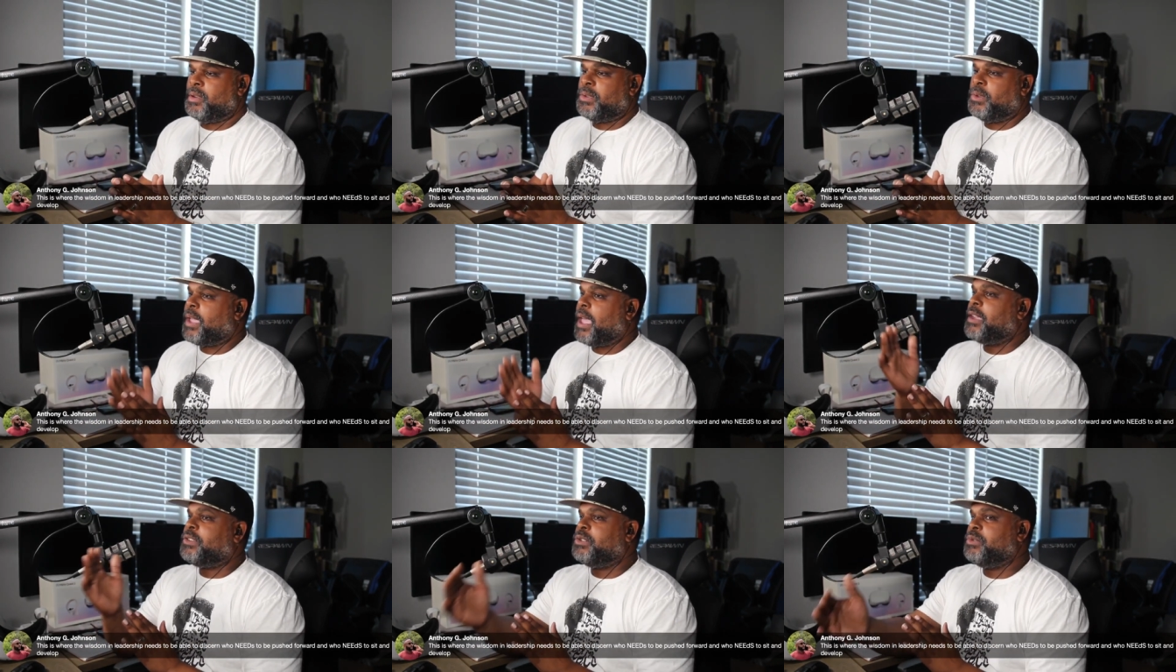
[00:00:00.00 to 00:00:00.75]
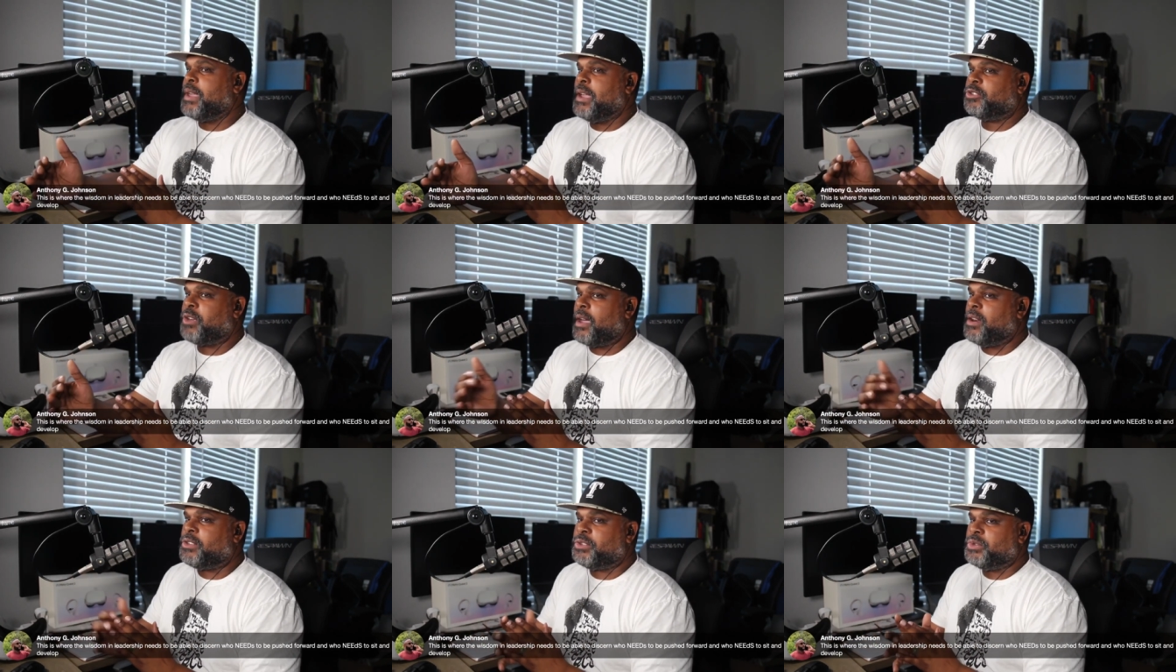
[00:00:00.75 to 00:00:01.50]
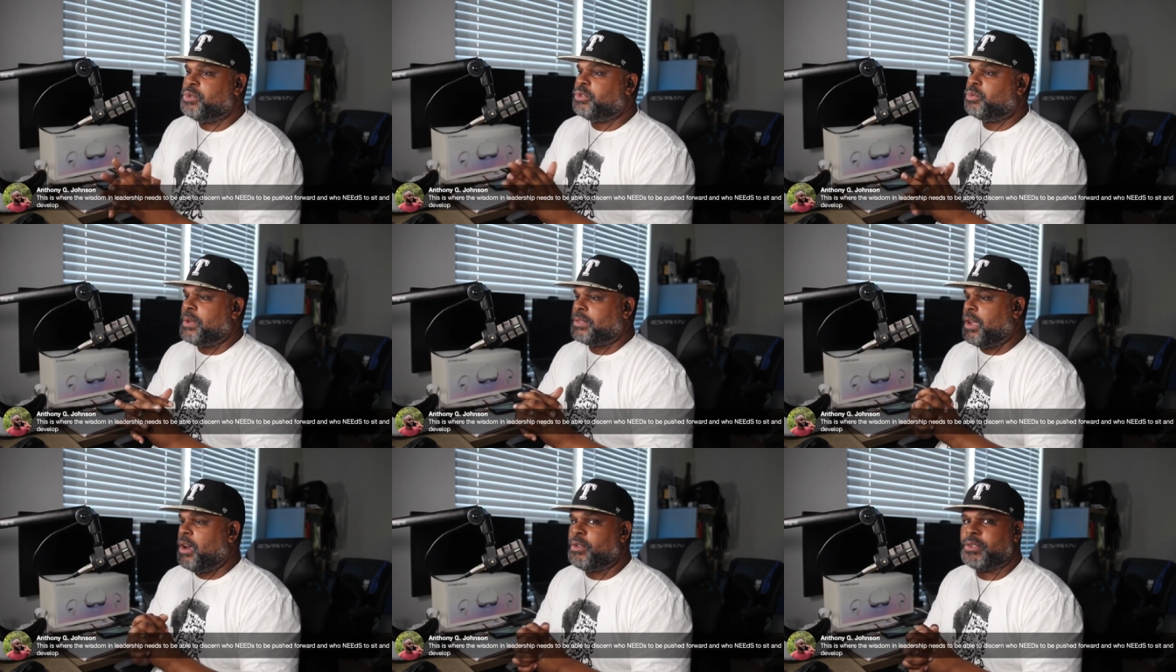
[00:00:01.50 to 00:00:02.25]
You can't do that trying to choose what
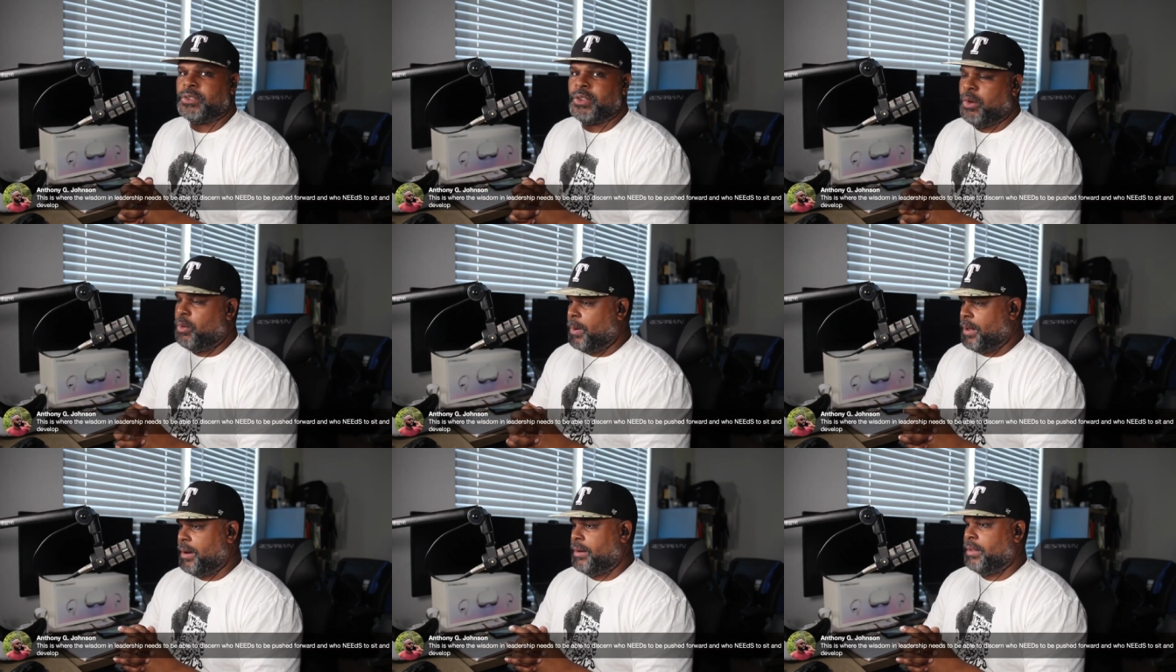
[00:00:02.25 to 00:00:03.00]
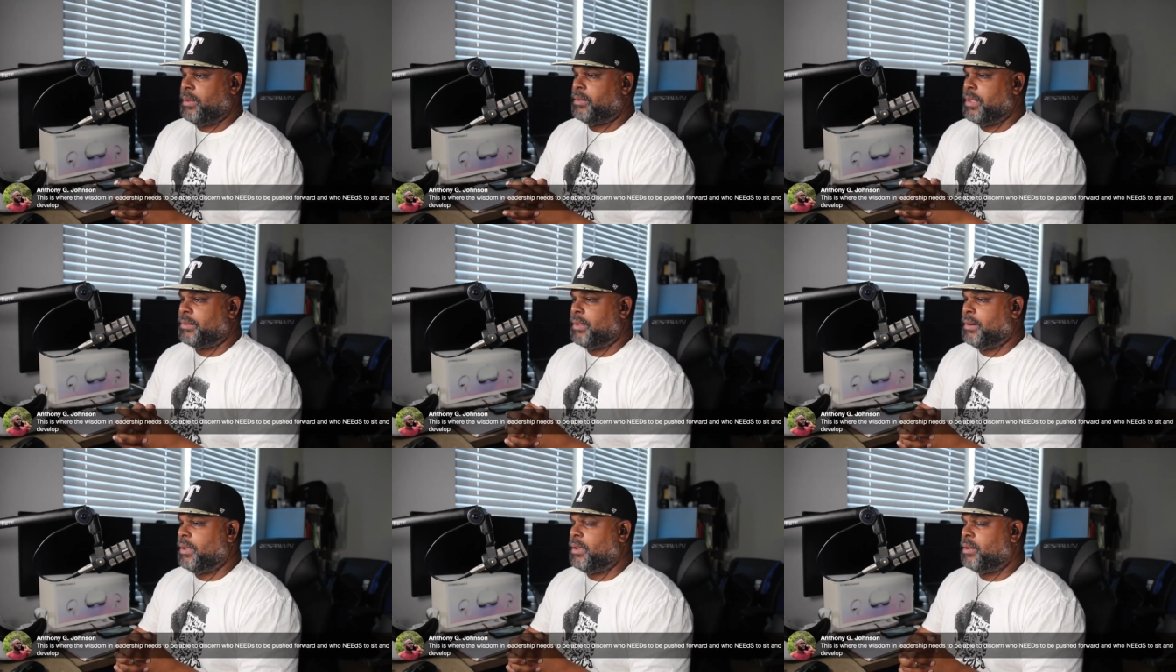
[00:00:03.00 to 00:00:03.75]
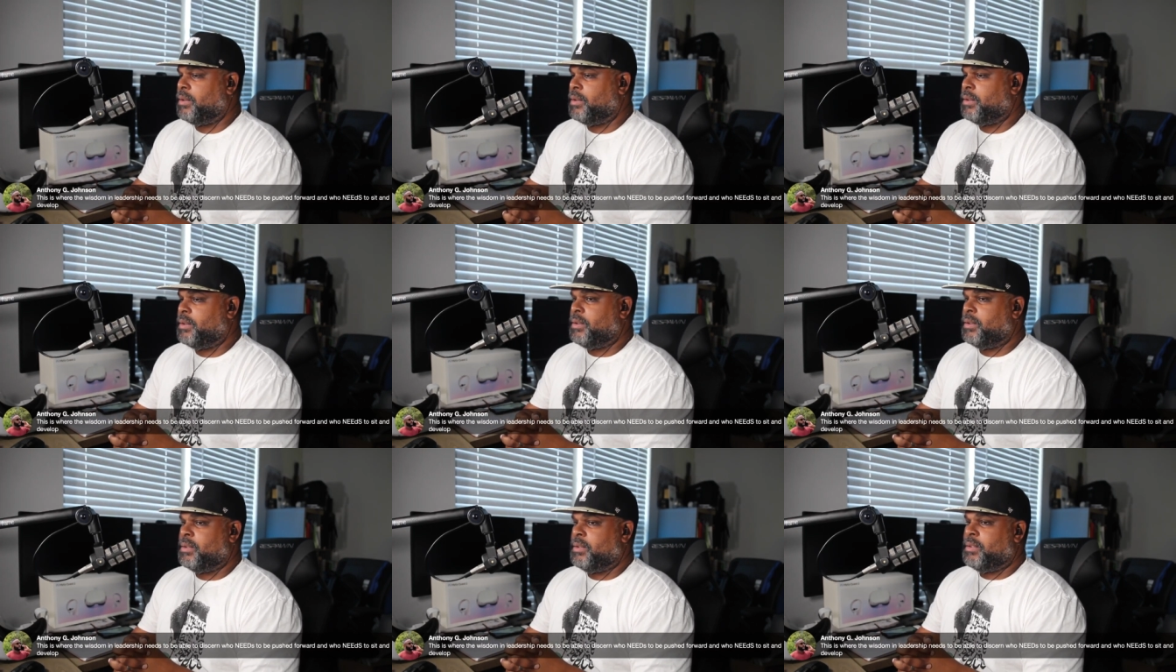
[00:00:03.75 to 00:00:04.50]
the urchins are going to wear that Sunday.
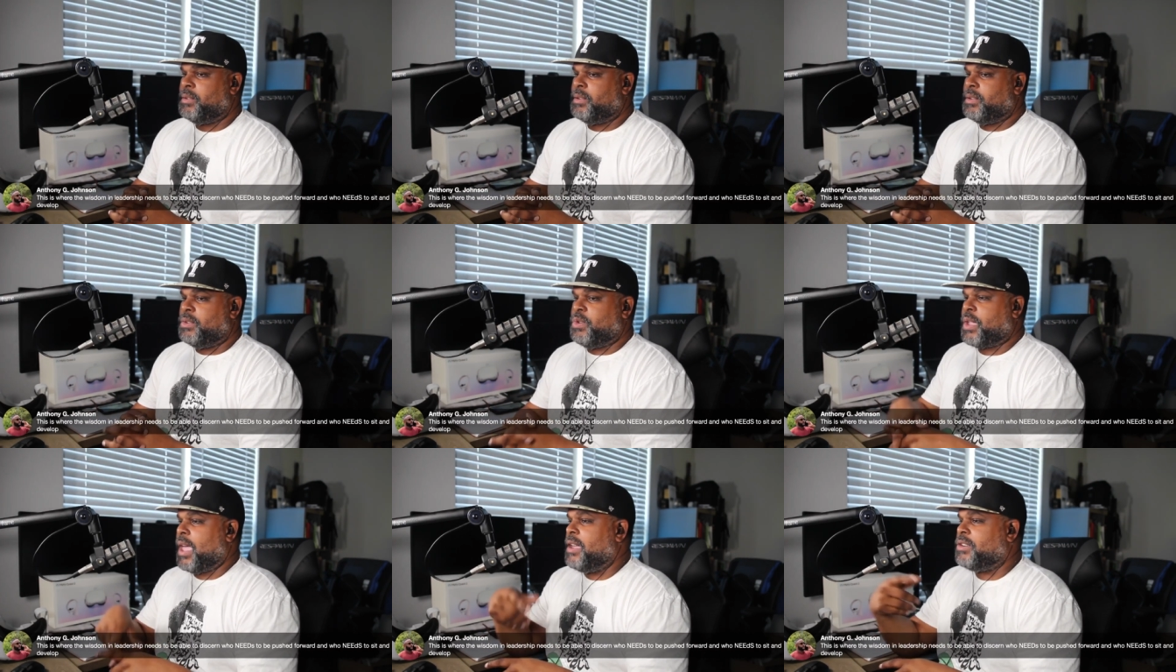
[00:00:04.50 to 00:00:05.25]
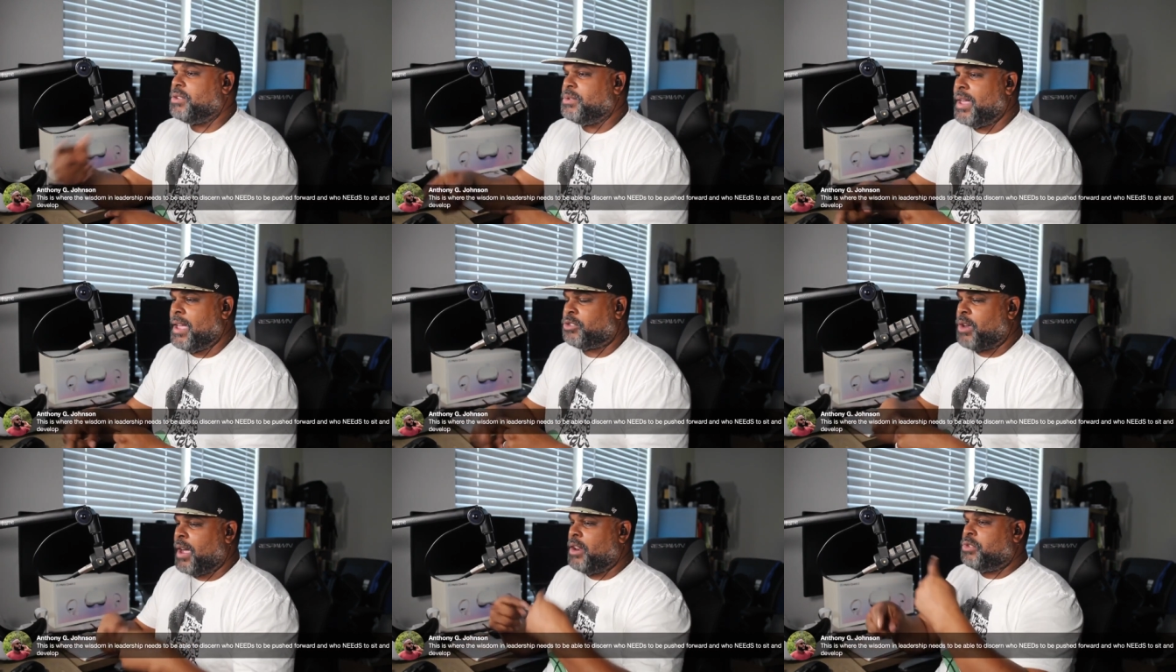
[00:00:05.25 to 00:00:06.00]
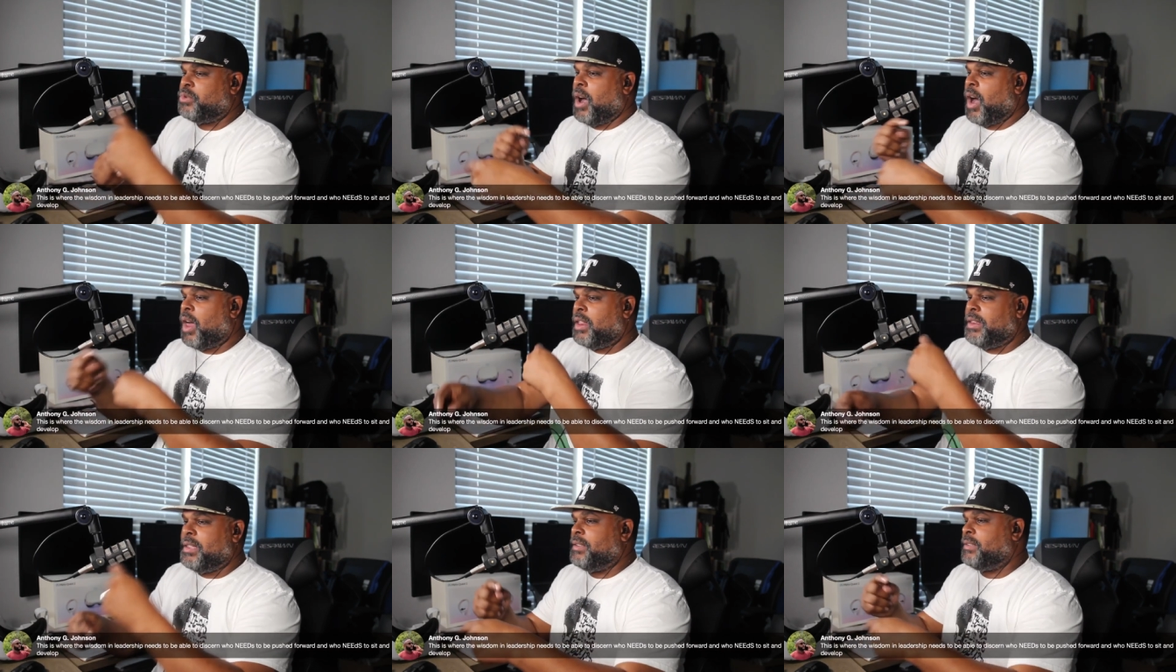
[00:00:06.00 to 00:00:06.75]
You can't do that trying to do all of
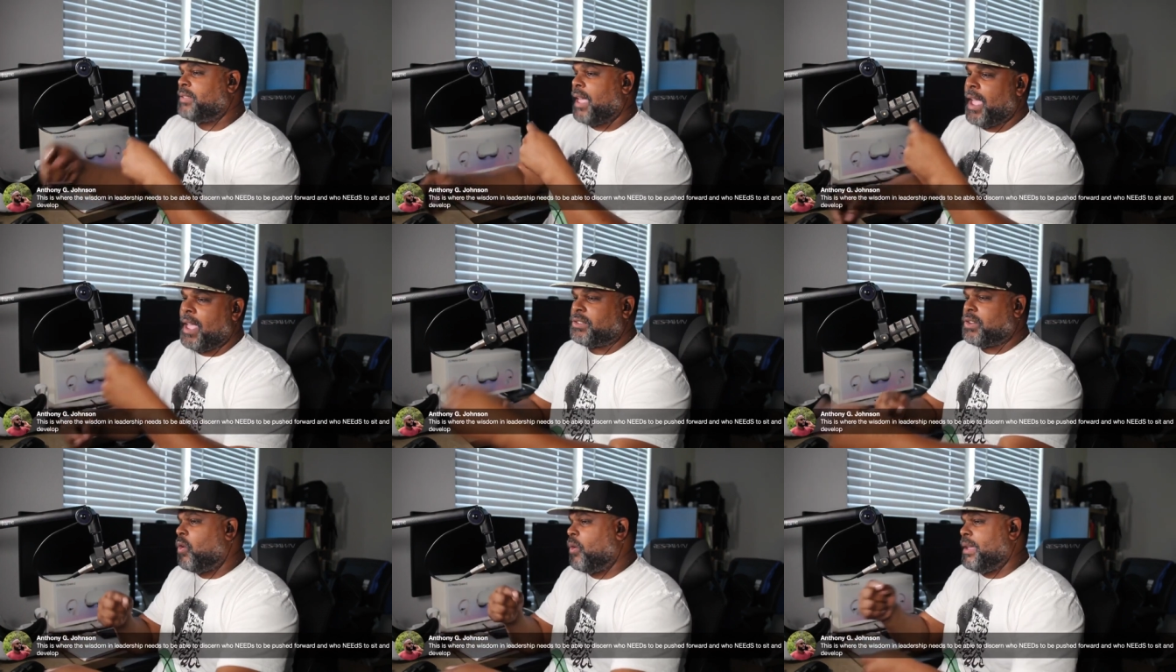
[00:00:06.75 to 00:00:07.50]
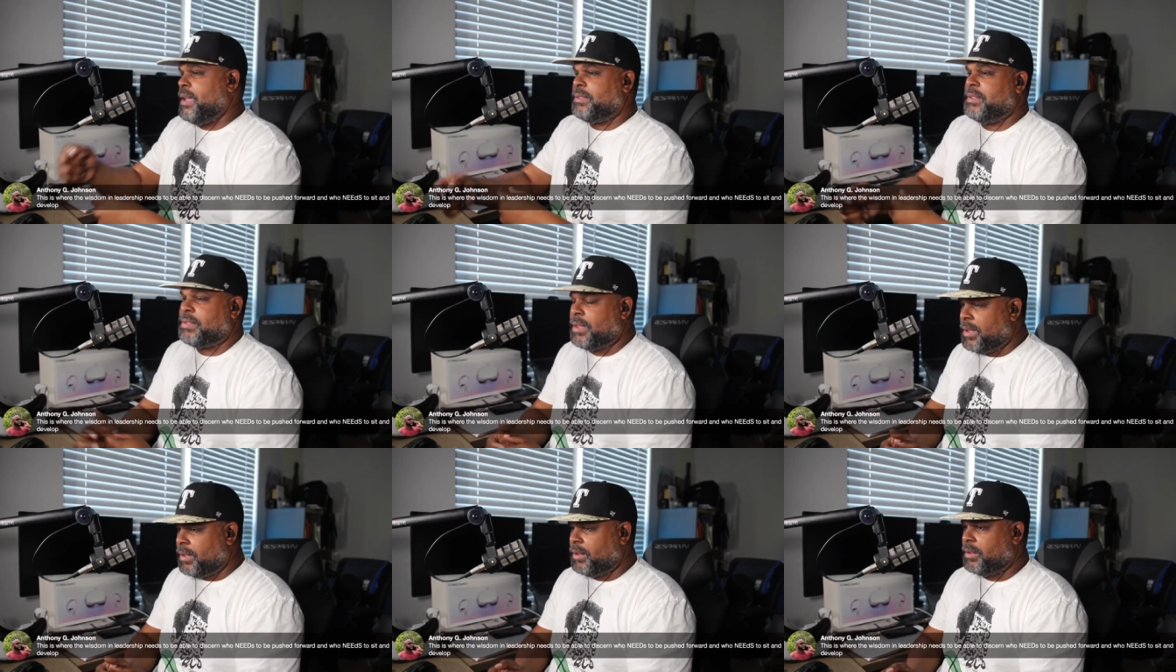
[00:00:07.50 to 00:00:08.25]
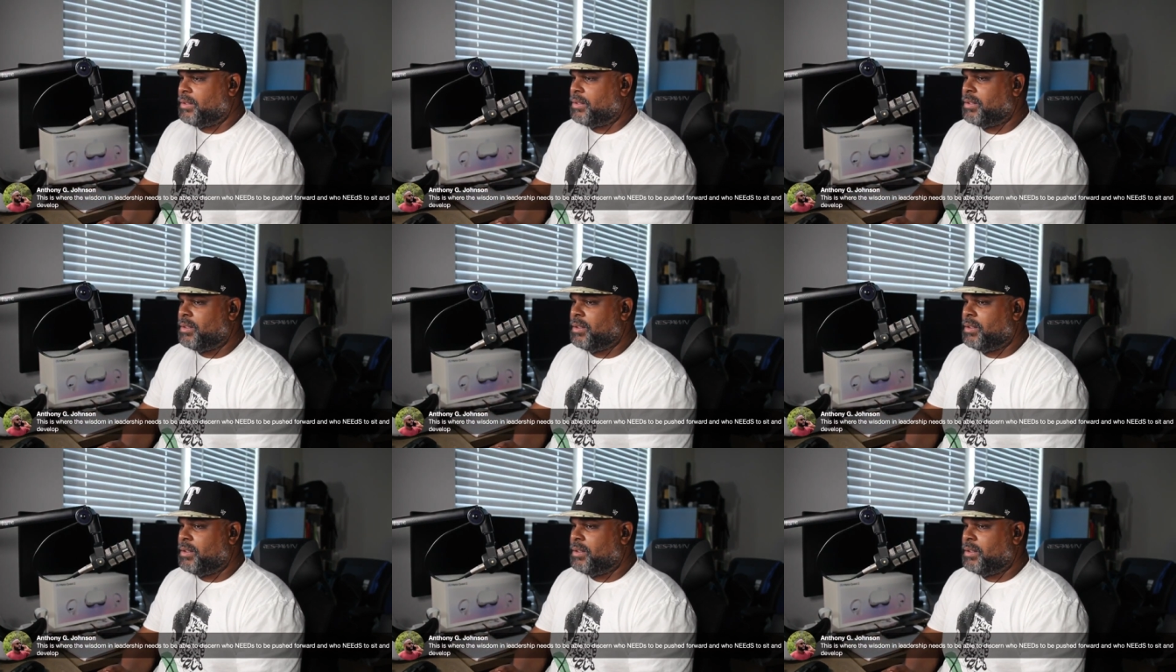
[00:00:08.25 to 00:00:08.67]
these task oriented things.